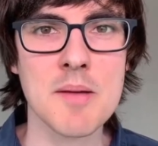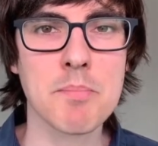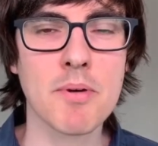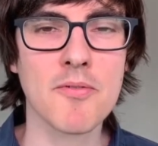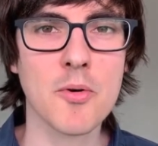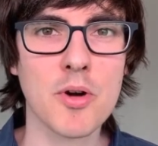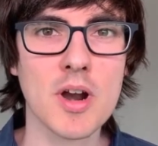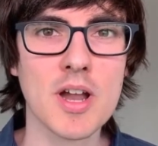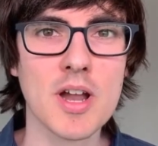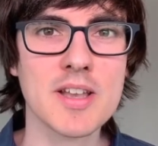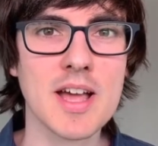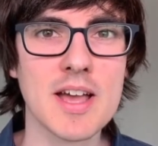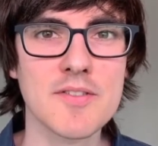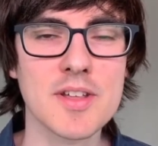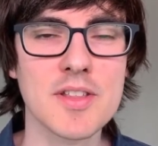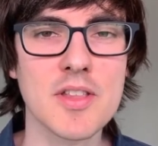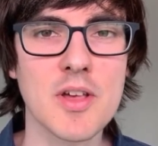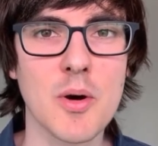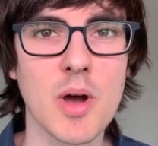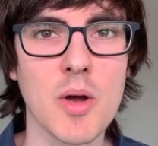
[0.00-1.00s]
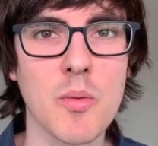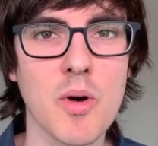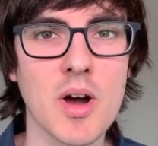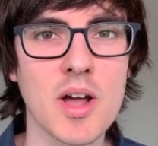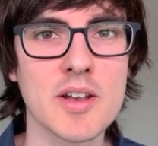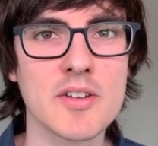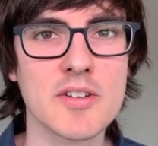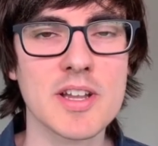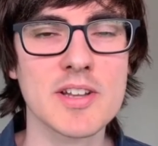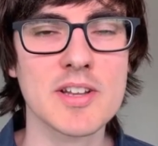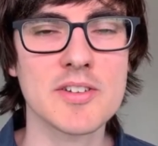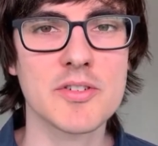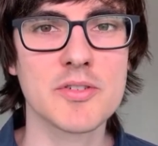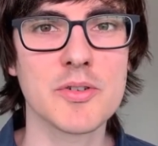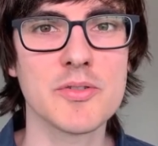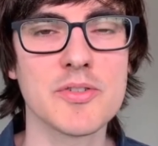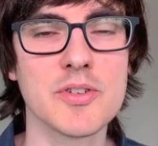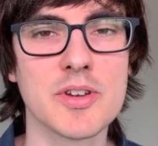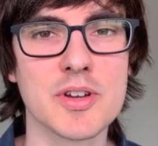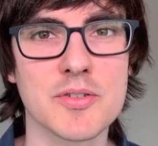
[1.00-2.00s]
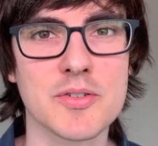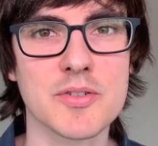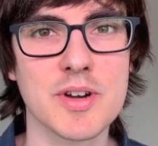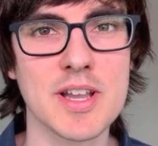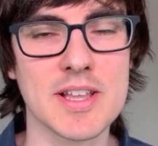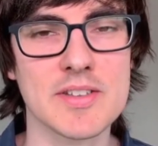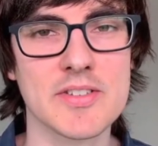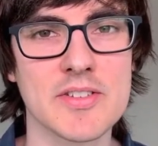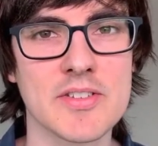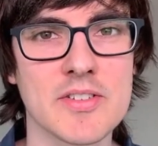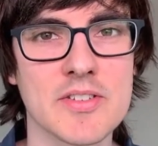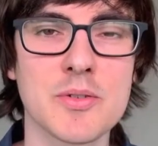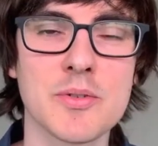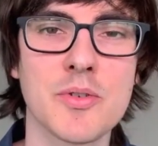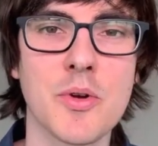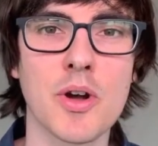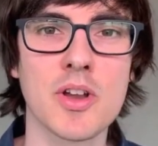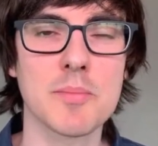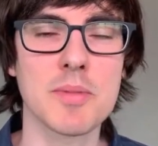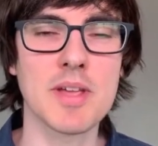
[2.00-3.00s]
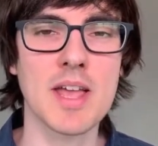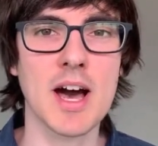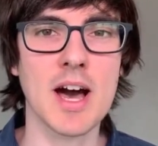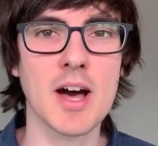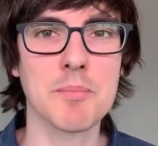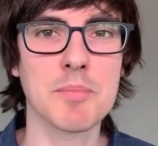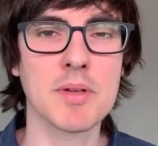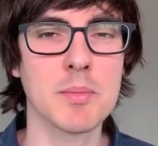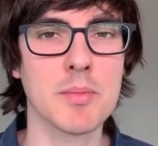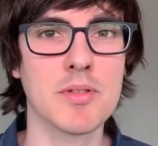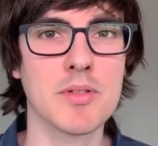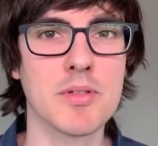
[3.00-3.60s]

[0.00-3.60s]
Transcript: Before I dive in, though, I wanted to introduce you to Chris, who's going to be helping